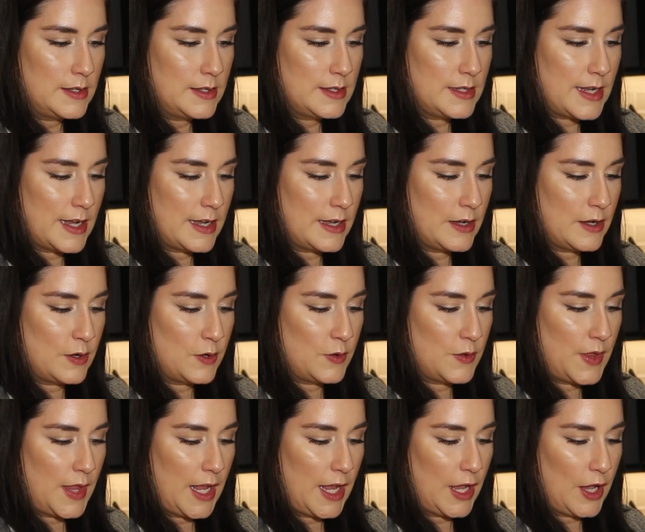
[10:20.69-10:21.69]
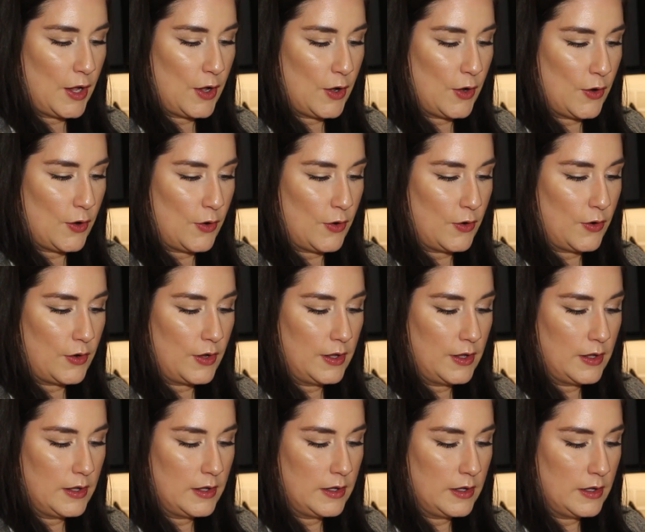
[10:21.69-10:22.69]
Down they go.
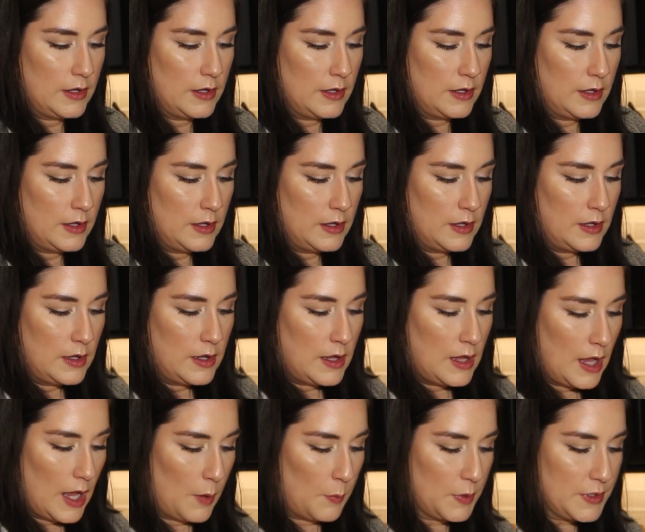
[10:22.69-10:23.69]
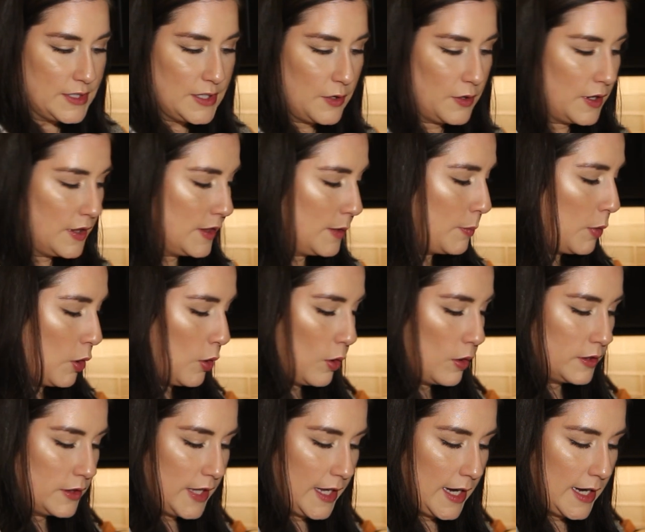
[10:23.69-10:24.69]
And once they're in the
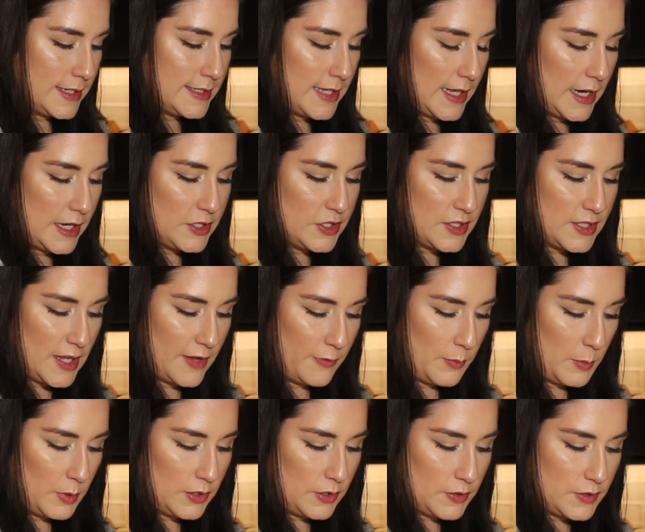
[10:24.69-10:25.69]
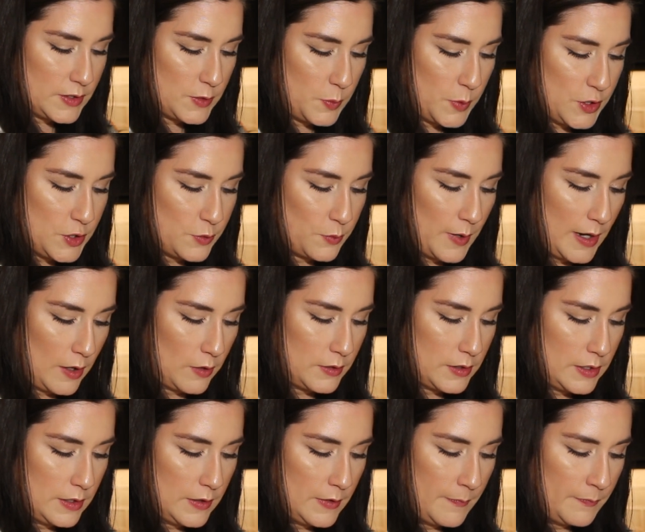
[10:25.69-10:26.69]
bowl, like I said, I just give them a little swish
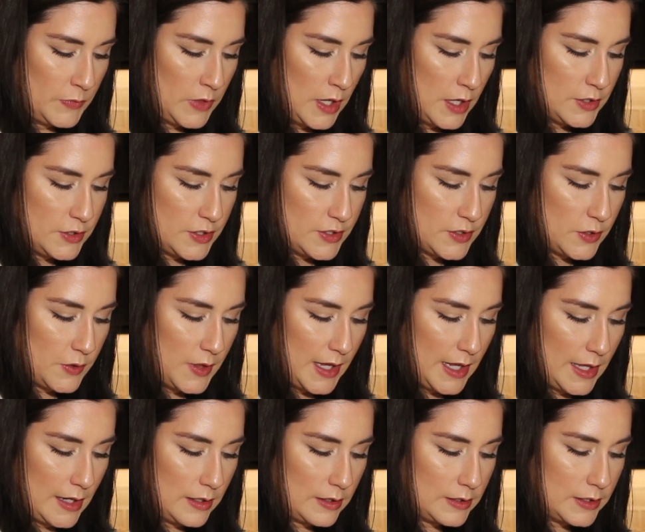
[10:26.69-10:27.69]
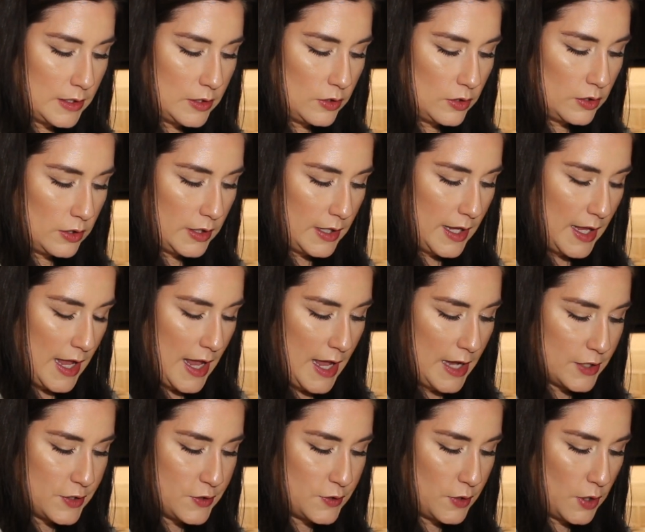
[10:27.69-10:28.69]
around just so they get a little
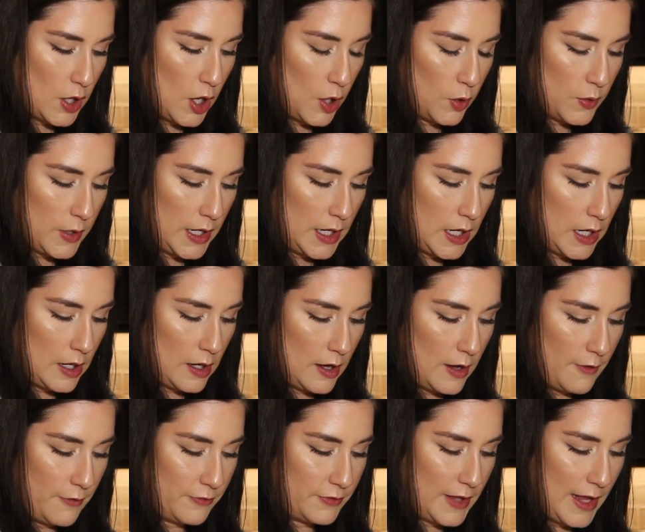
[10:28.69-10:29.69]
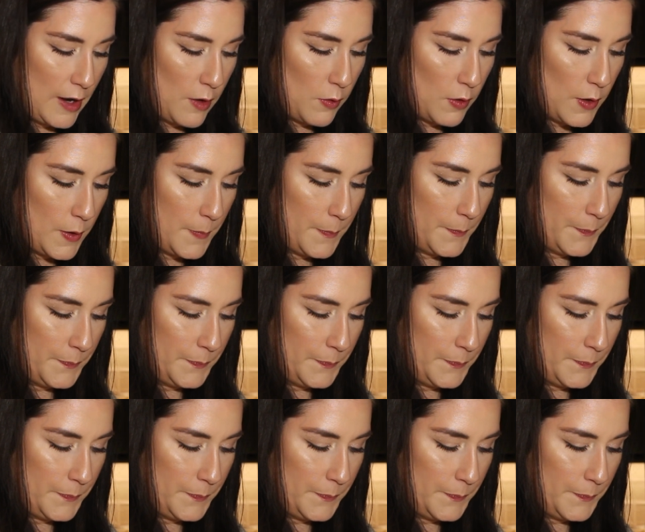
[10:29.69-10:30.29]
extra coating of flour.